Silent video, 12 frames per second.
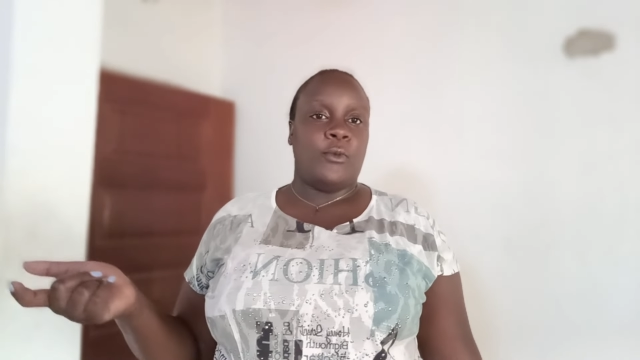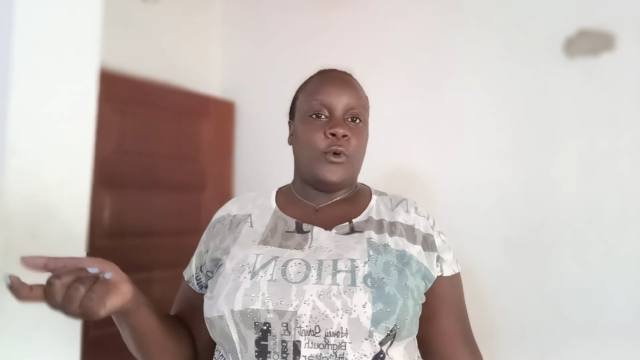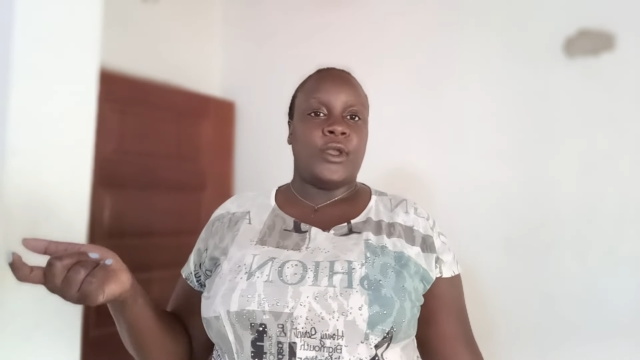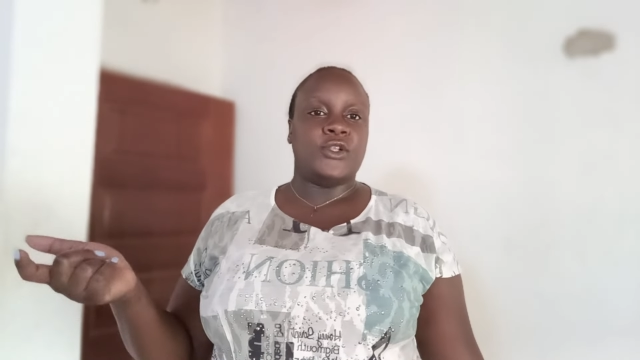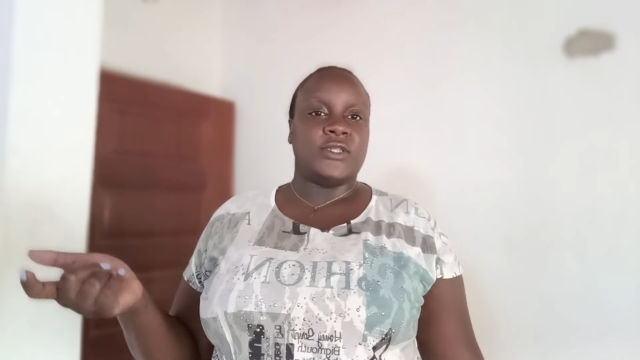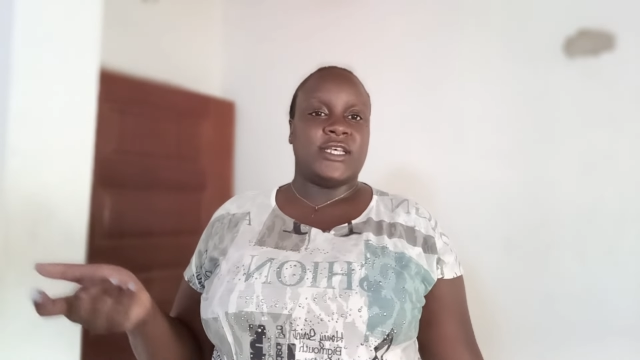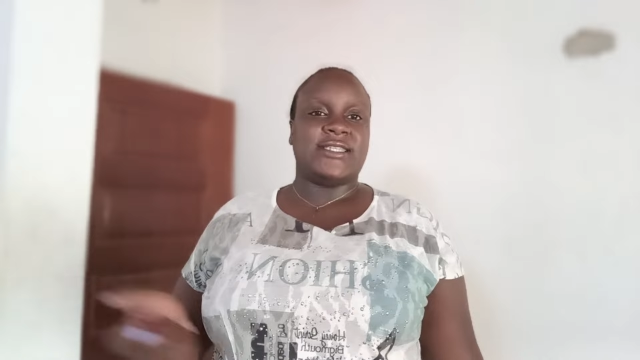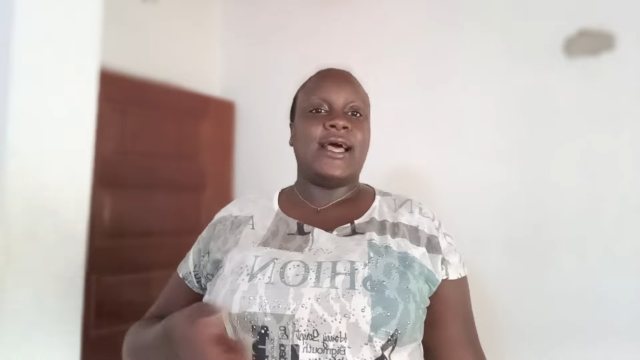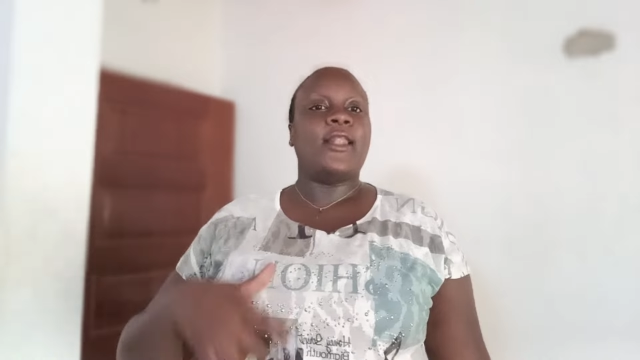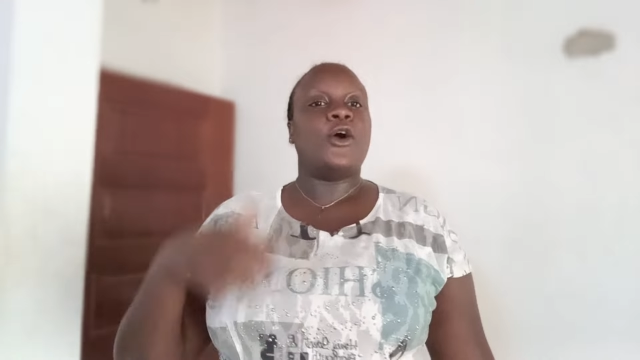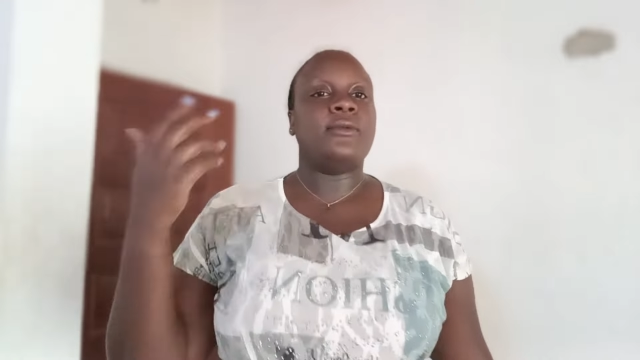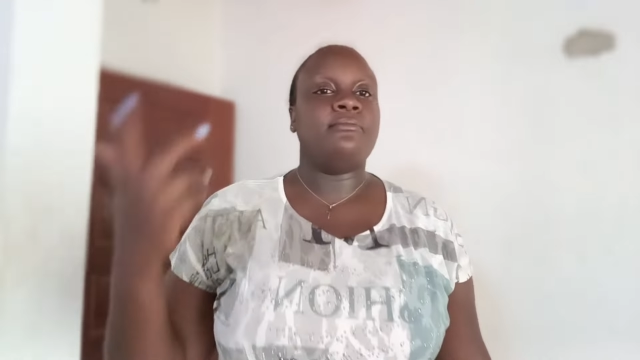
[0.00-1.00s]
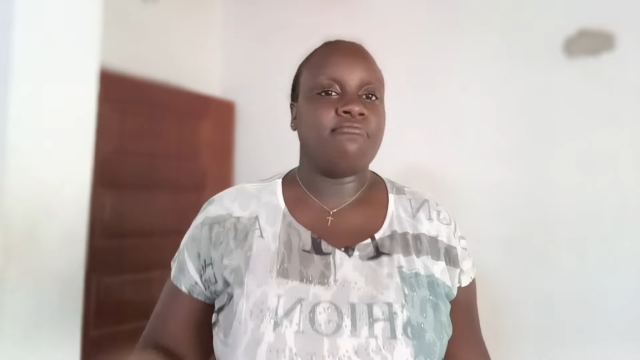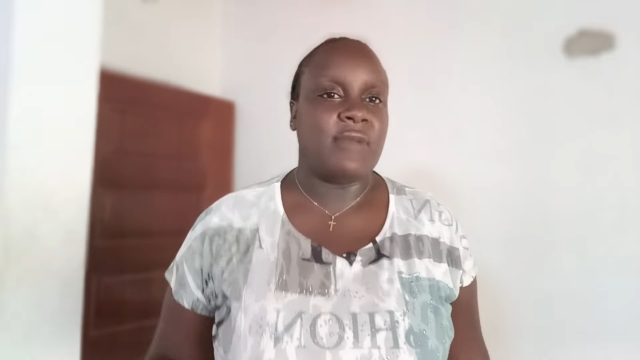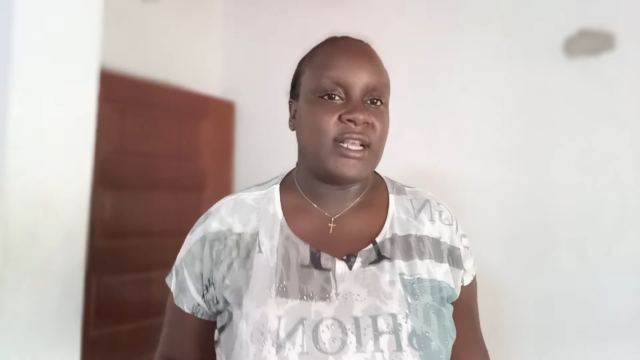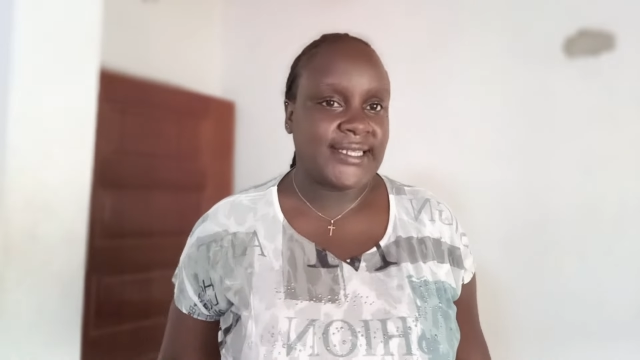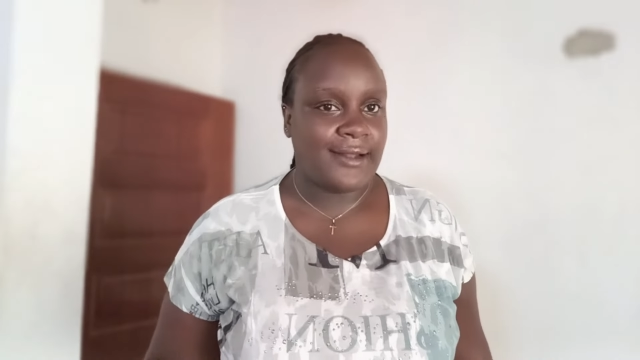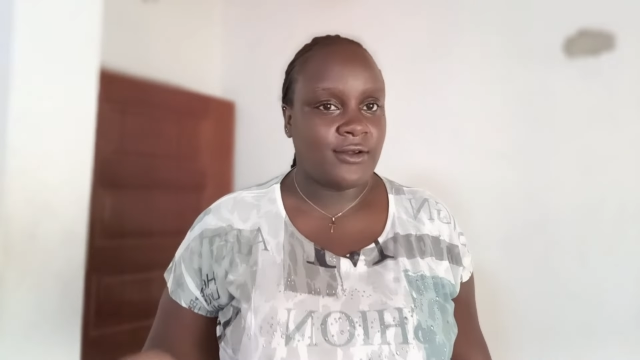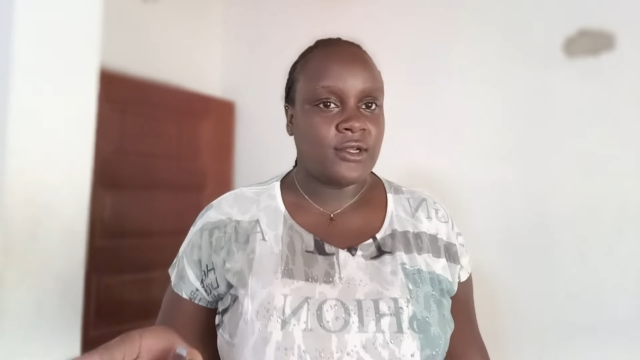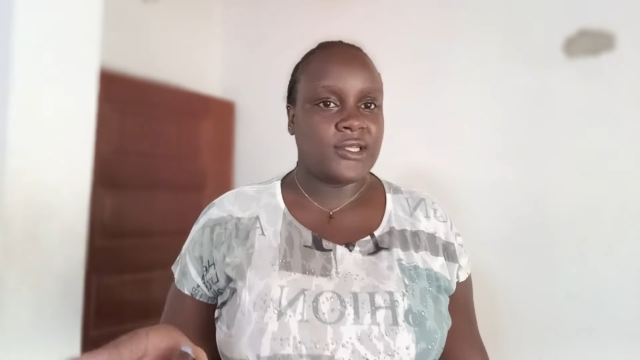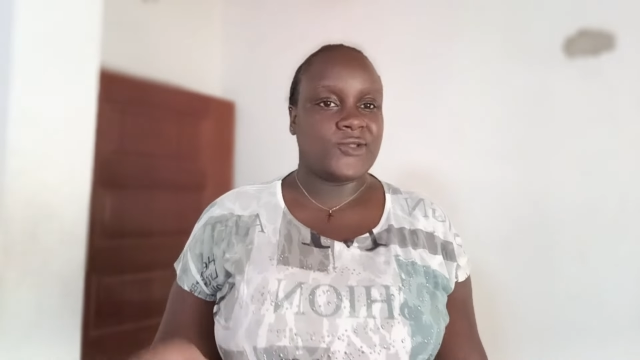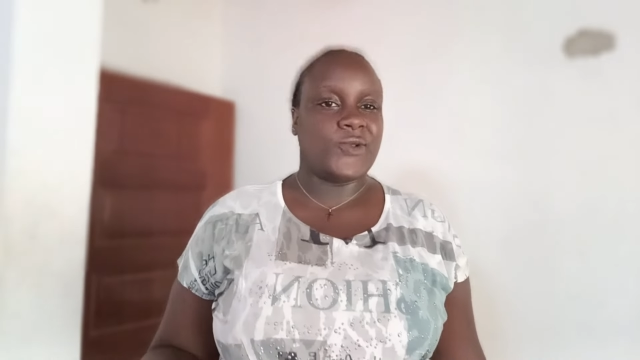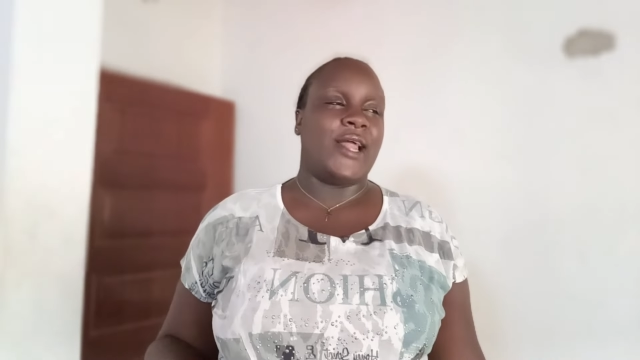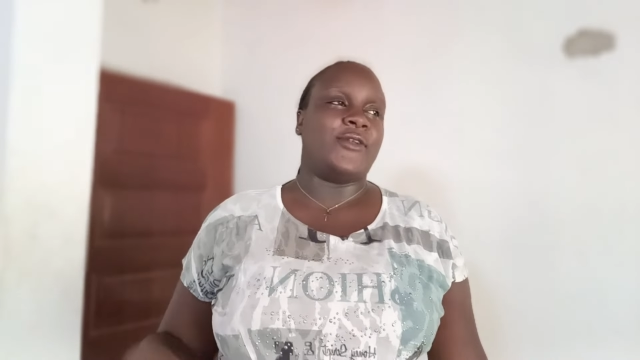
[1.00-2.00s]
going to the salon. My salonist
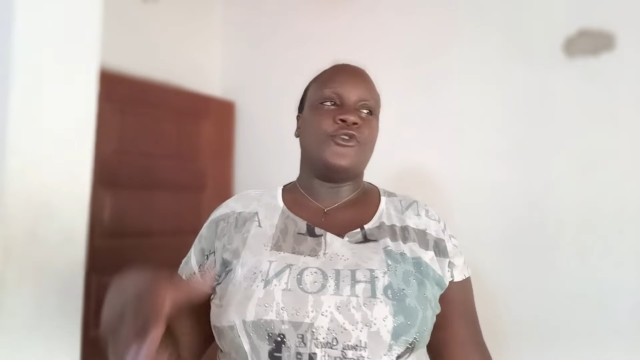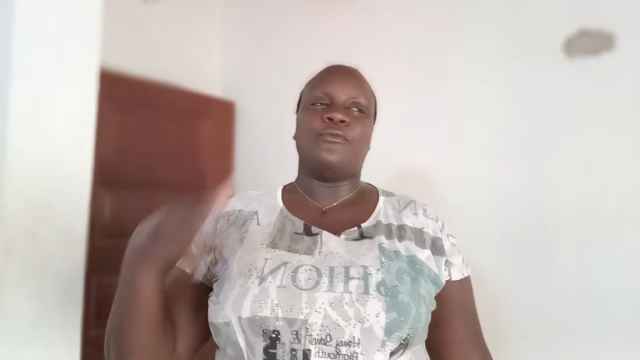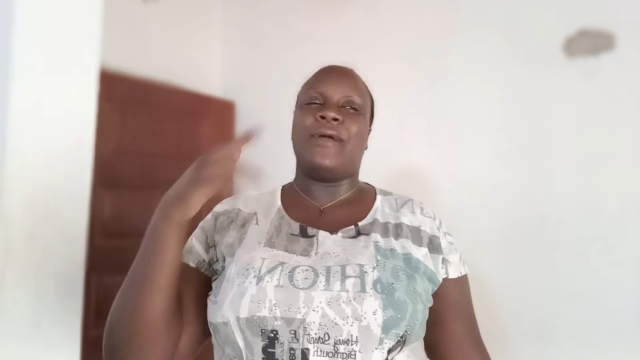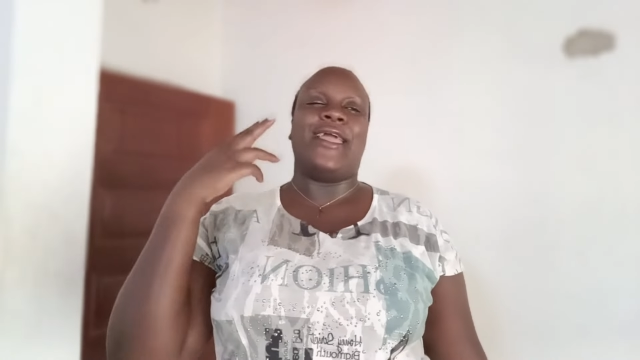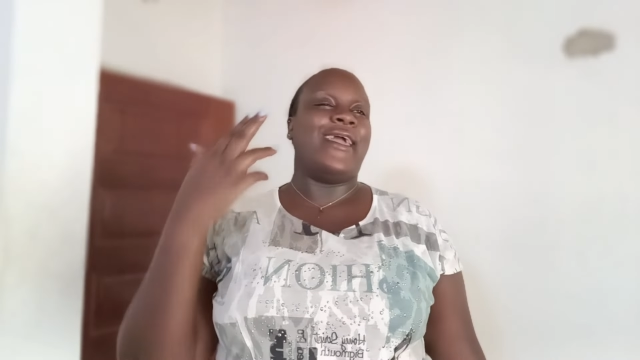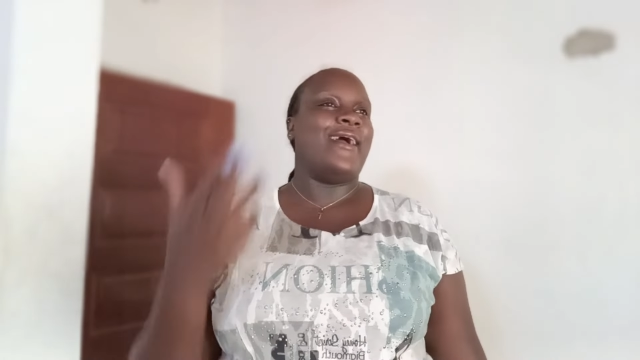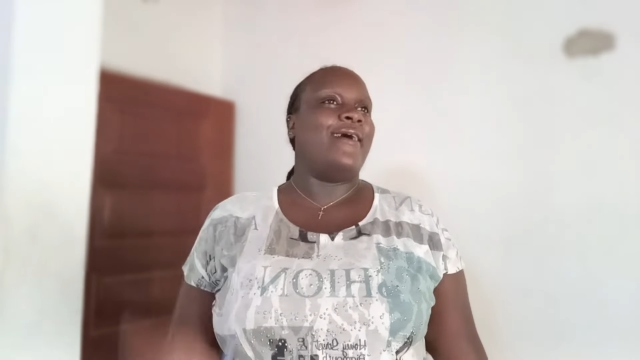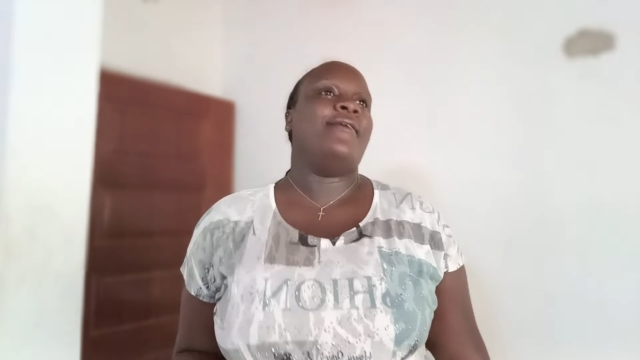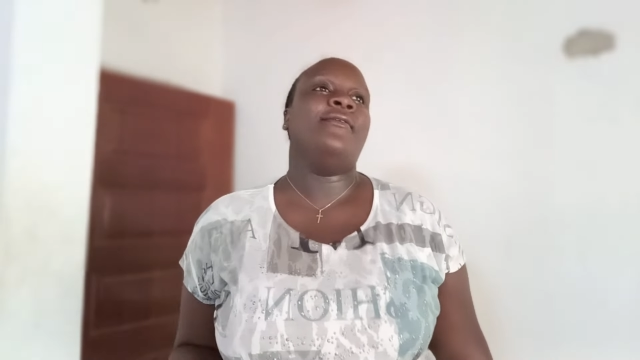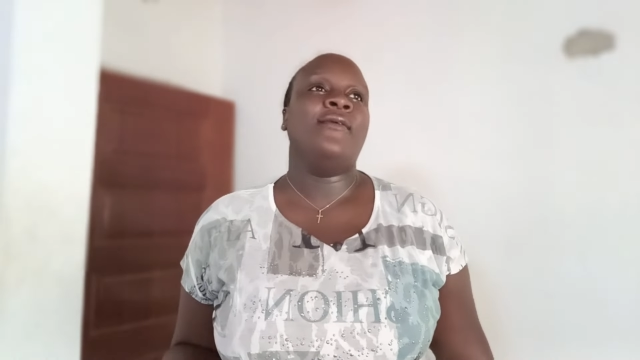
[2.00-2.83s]
will undo my hair,